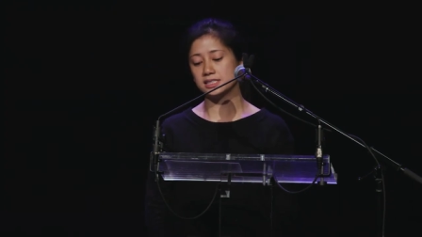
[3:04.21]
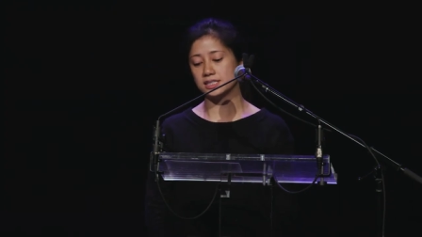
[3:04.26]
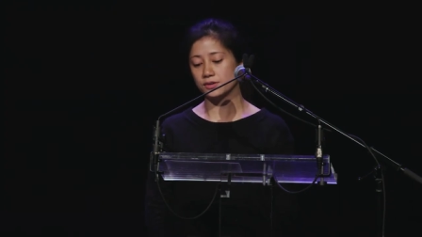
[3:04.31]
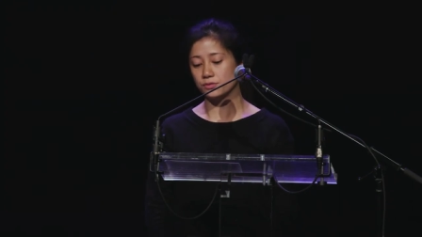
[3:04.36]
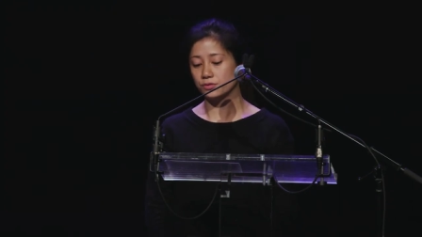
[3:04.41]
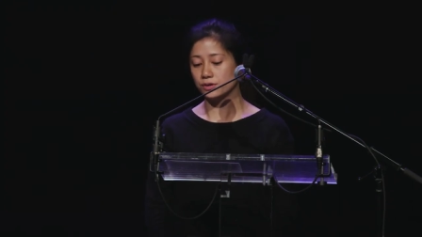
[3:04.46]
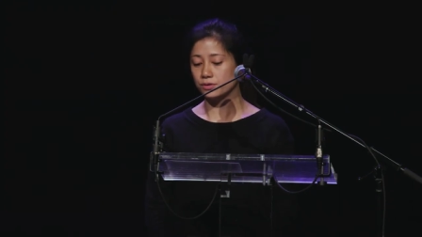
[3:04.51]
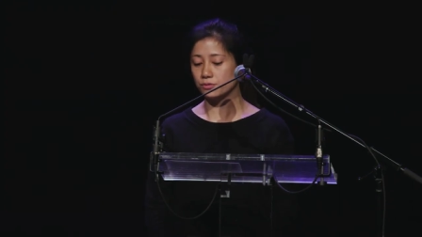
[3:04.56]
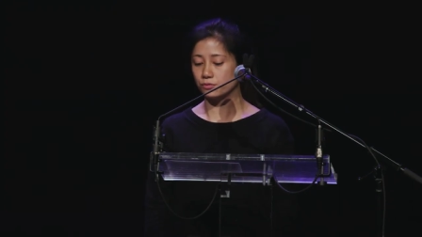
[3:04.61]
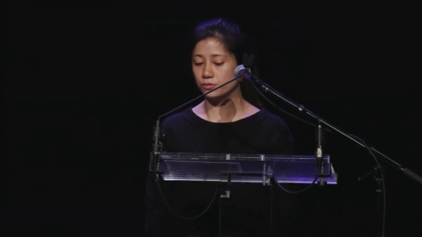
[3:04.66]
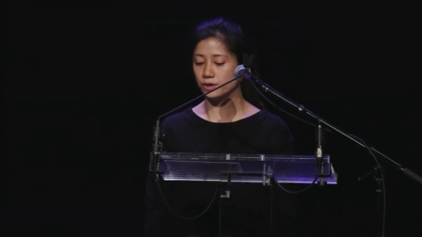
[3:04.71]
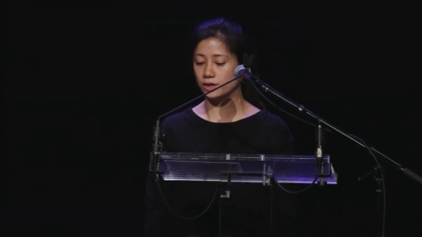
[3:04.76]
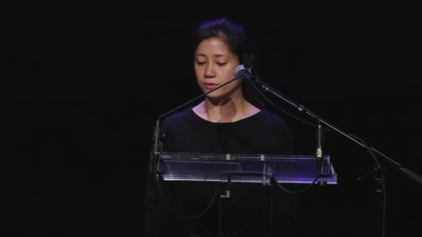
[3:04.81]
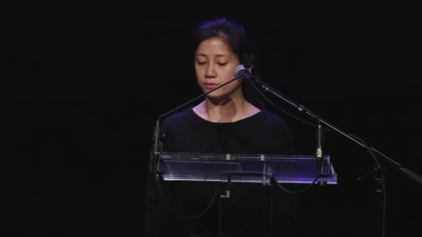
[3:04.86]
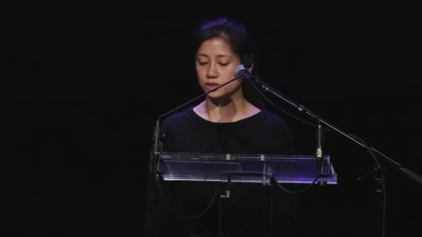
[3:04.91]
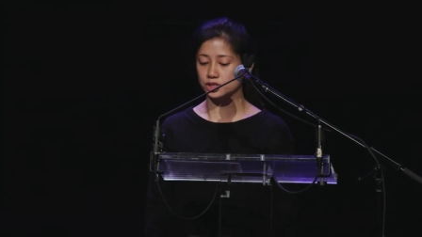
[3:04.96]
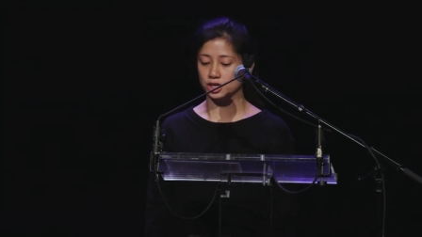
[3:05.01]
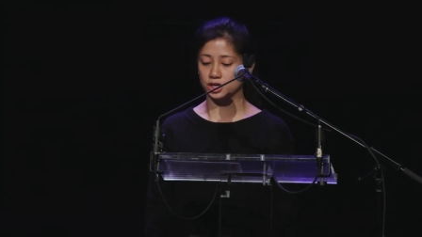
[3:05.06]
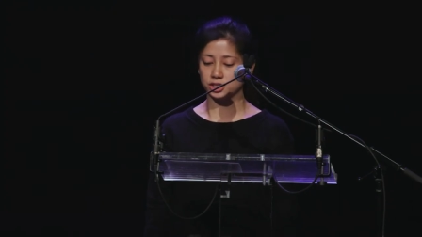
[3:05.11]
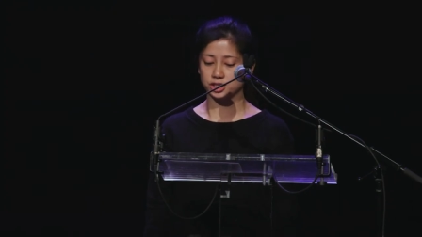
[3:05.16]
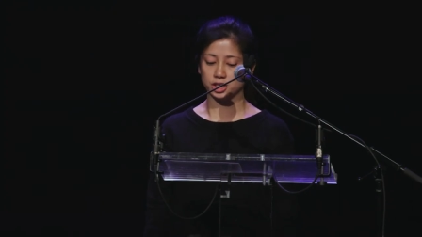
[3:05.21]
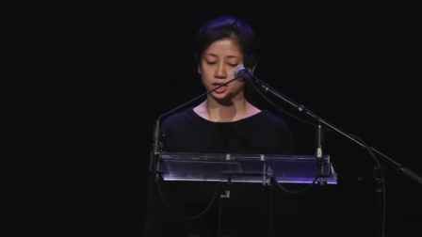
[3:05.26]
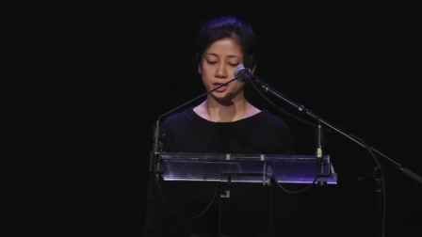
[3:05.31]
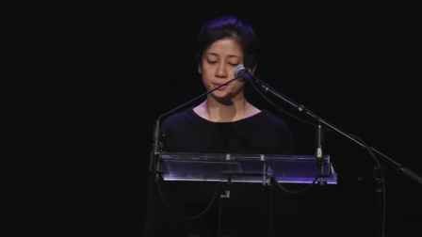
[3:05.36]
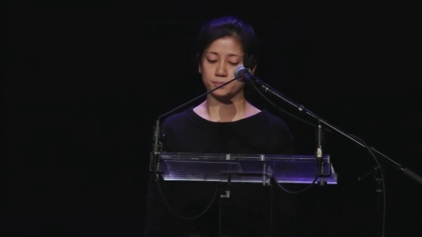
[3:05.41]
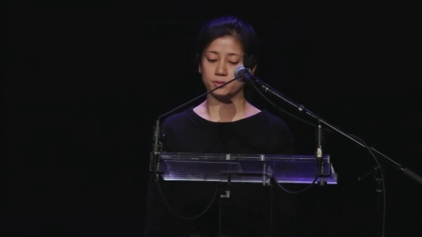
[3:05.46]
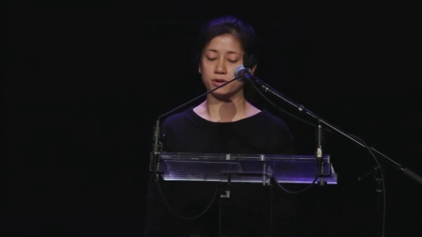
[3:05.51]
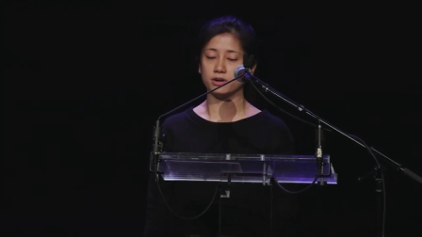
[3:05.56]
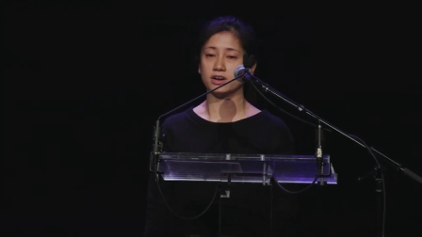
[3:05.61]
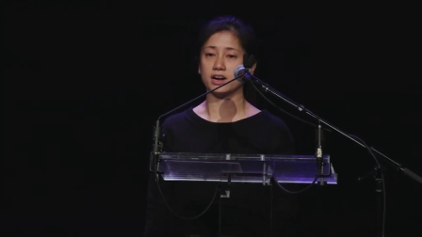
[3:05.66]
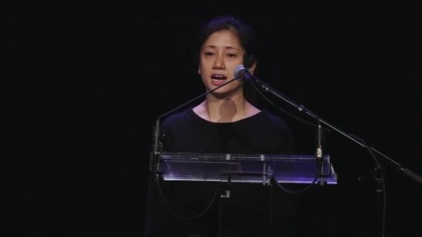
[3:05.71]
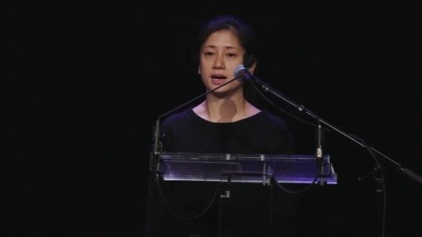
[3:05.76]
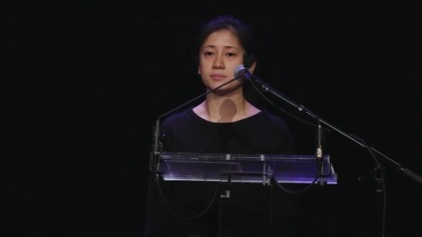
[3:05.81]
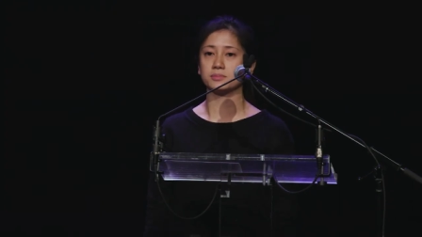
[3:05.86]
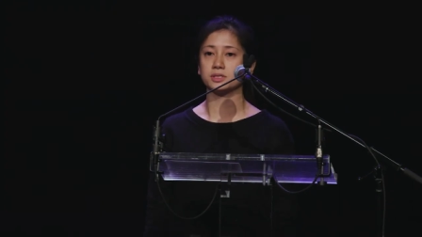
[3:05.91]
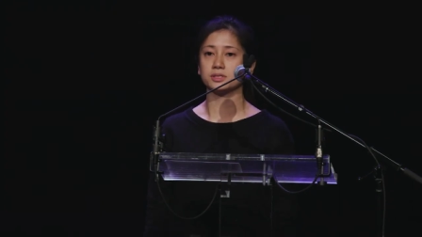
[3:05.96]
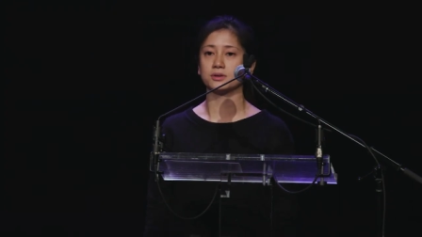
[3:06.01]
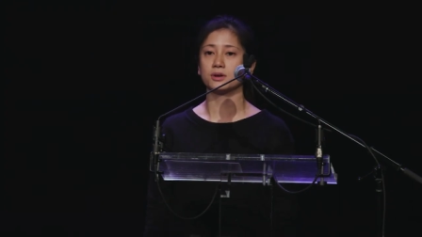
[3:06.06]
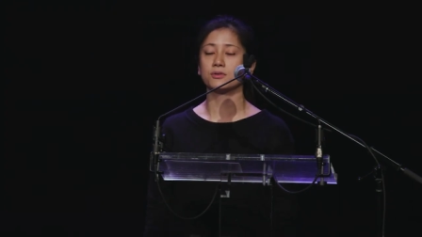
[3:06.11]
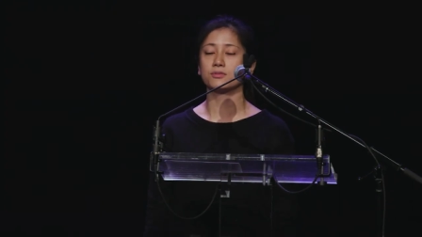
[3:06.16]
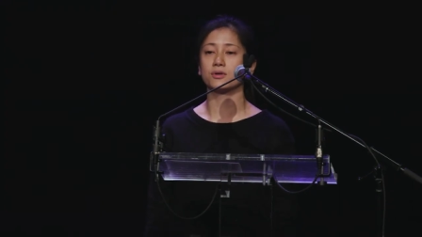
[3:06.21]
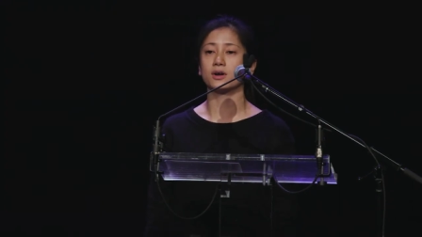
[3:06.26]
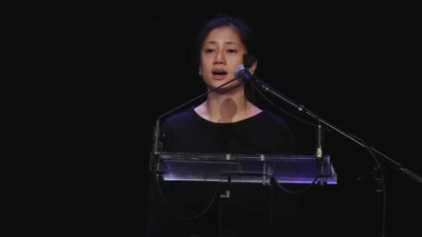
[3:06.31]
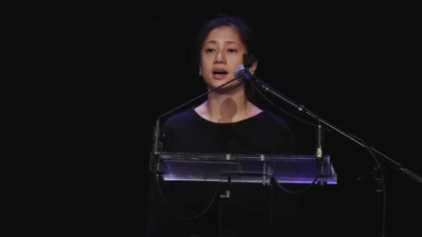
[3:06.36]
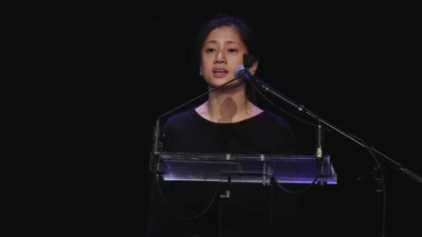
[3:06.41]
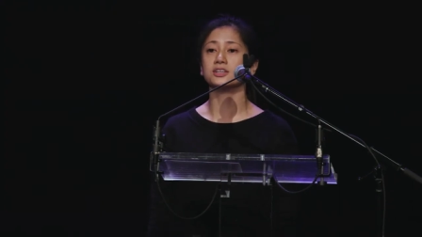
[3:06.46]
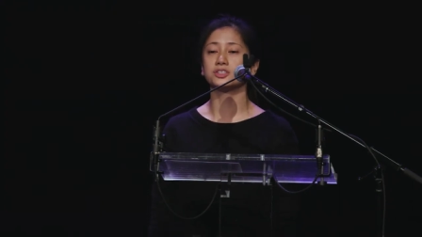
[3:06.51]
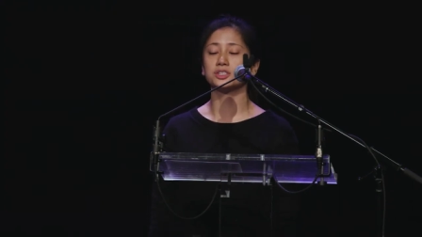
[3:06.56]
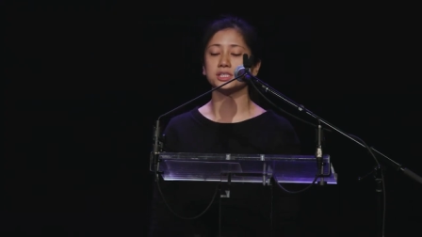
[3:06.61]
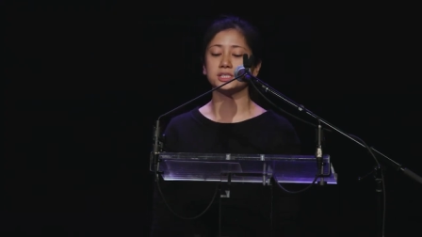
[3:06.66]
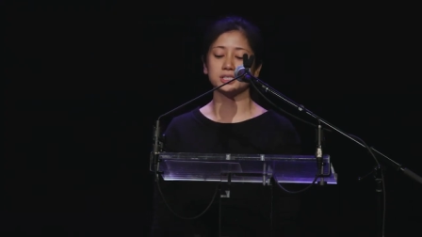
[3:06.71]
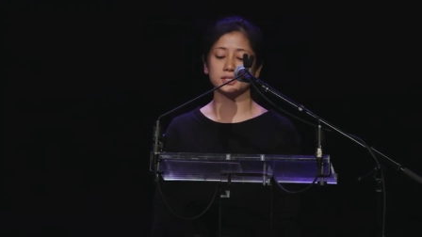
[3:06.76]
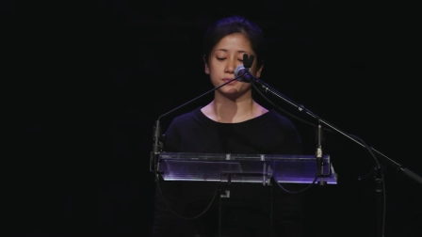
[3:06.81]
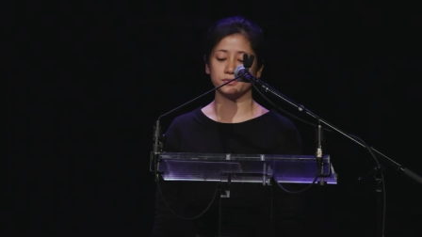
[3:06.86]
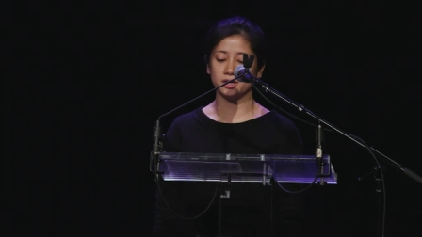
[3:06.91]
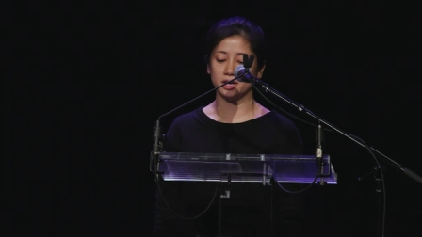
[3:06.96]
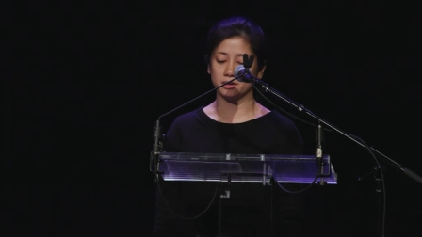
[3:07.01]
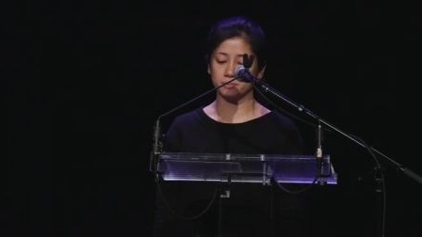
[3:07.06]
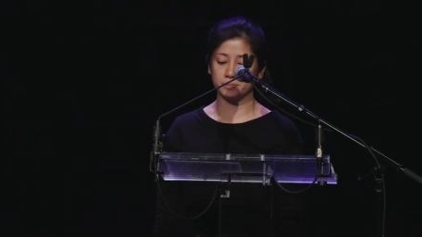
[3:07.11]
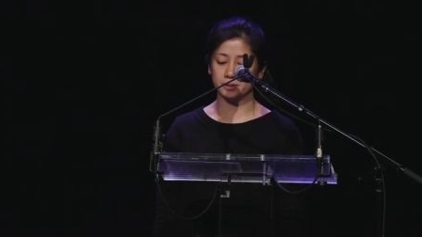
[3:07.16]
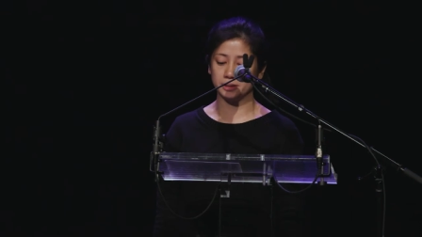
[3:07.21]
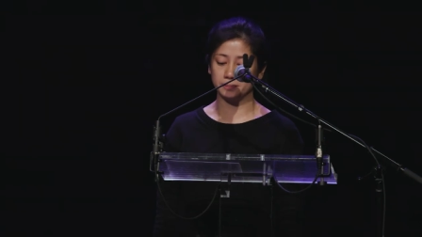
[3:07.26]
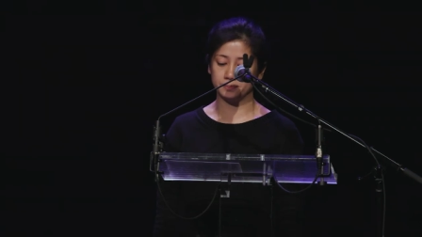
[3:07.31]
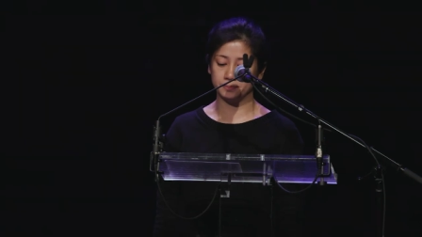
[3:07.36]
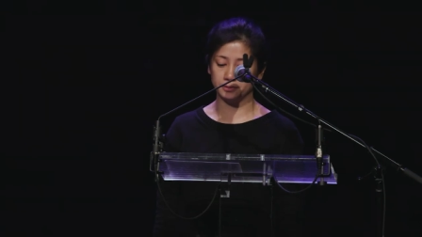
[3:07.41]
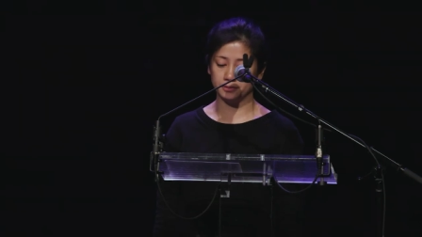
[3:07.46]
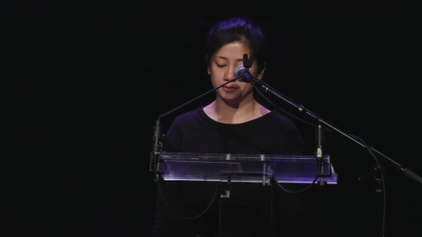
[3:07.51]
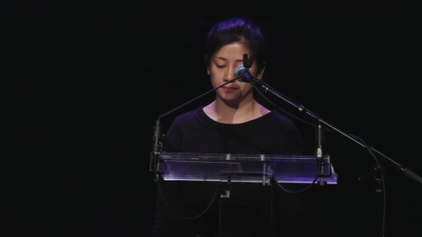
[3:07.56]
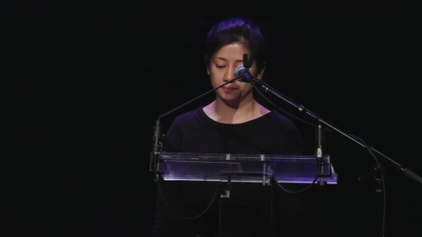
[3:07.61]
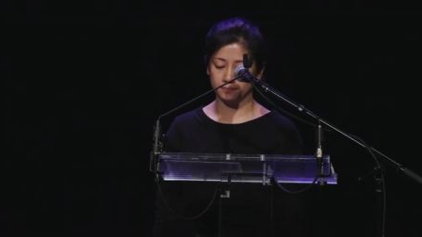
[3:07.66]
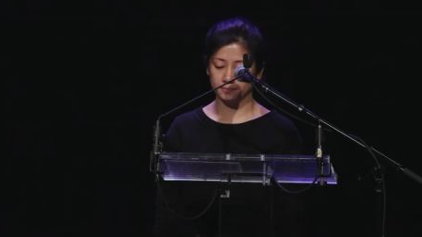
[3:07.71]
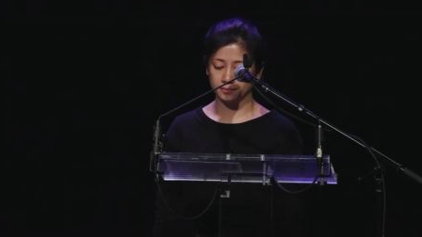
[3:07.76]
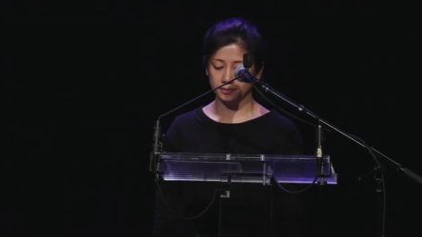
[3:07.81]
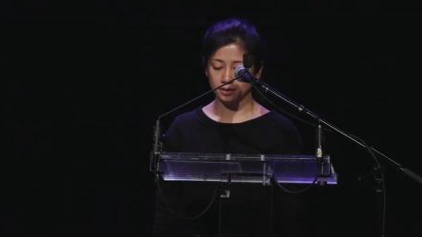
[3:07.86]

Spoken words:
different free-of-charge art programs for hundreds of young people.